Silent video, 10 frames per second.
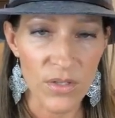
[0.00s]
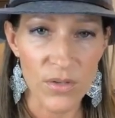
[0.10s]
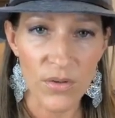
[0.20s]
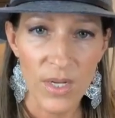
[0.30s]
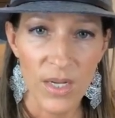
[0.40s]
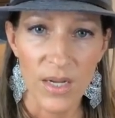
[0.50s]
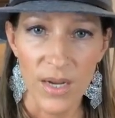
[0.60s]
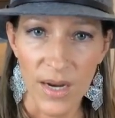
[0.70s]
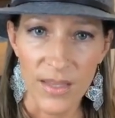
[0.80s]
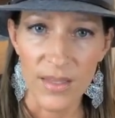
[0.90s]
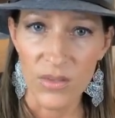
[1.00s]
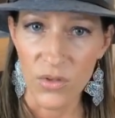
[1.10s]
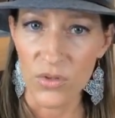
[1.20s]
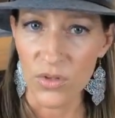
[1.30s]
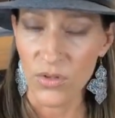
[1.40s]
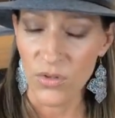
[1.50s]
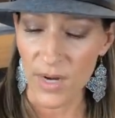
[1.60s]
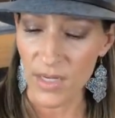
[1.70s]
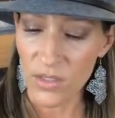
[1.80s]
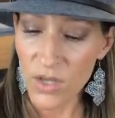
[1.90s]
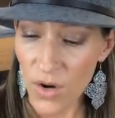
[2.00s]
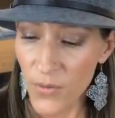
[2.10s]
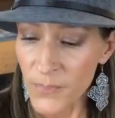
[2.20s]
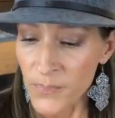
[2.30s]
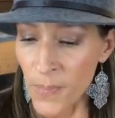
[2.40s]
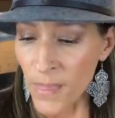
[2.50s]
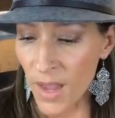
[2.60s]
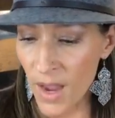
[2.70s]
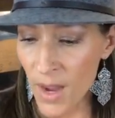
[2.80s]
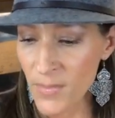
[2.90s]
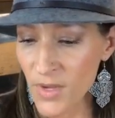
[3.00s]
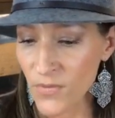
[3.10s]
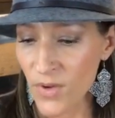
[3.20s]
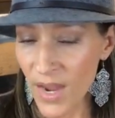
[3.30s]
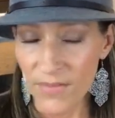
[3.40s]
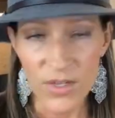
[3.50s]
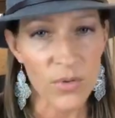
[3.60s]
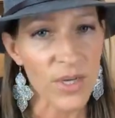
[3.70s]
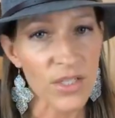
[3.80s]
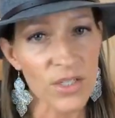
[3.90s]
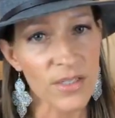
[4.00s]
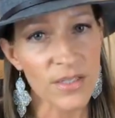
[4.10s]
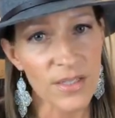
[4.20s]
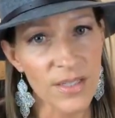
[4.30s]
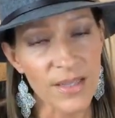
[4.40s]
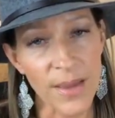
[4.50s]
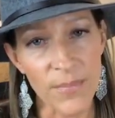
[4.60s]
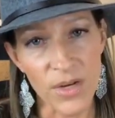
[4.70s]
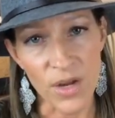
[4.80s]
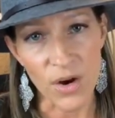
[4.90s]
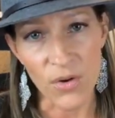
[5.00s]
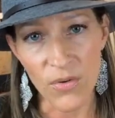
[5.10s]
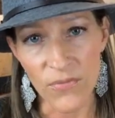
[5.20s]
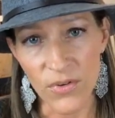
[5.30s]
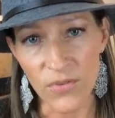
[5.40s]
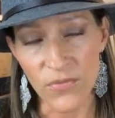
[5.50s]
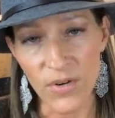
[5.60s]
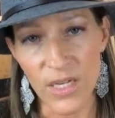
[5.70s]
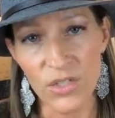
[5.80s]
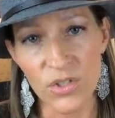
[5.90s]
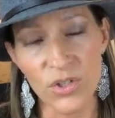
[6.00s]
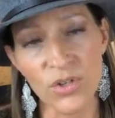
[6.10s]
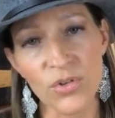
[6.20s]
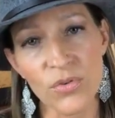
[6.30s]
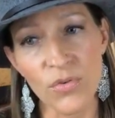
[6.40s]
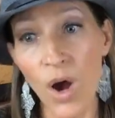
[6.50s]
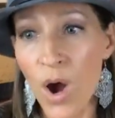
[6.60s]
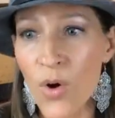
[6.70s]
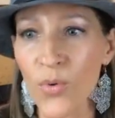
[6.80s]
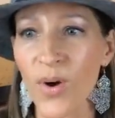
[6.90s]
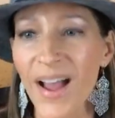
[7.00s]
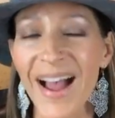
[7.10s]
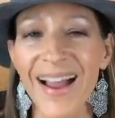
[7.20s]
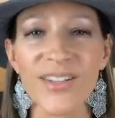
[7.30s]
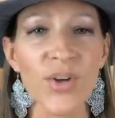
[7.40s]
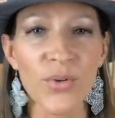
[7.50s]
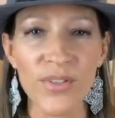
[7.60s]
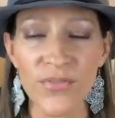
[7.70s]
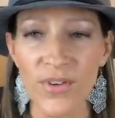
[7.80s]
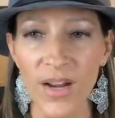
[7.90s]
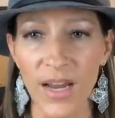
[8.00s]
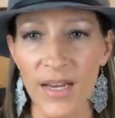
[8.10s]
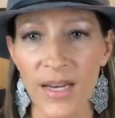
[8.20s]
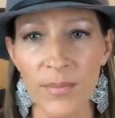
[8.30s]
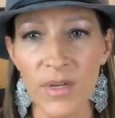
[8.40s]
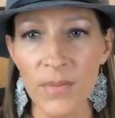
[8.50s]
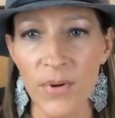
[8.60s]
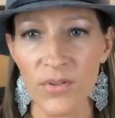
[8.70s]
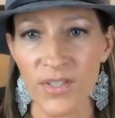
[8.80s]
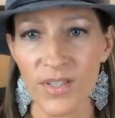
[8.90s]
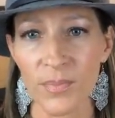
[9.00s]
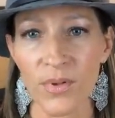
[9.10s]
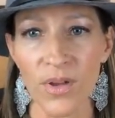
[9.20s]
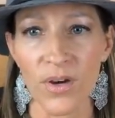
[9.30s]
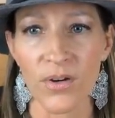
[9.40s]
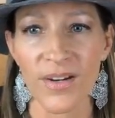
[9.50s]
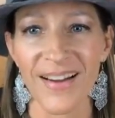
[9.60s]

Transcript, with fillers: to. I think those are great. So um, if you have any questions, let me know. Feel free to, oh, I totally forgot, and I'm gonna post this below.